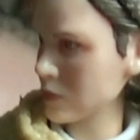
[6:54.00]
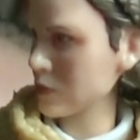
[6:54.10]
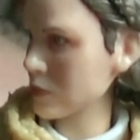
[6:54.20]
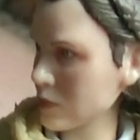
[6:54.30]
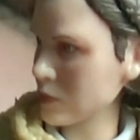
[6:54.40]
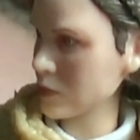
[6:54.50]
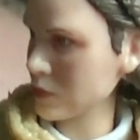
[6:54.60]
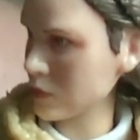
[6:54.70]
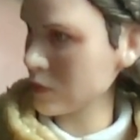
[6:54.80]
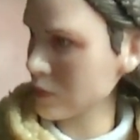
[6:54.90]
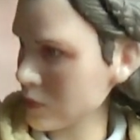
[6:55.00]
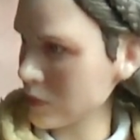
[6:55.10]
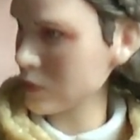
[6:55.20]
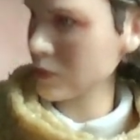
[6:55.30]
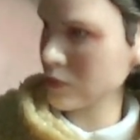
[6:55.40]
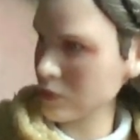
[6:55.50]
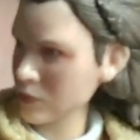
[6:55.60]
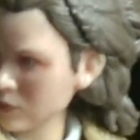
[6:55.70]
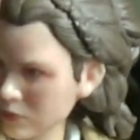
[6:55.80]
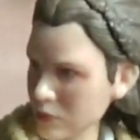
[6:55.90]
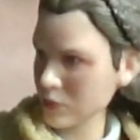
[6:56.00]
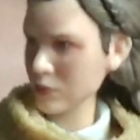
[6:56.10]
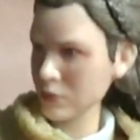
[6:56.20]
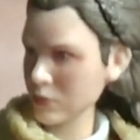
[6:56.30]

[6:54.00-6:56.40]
the difference on the hands there being the gloves.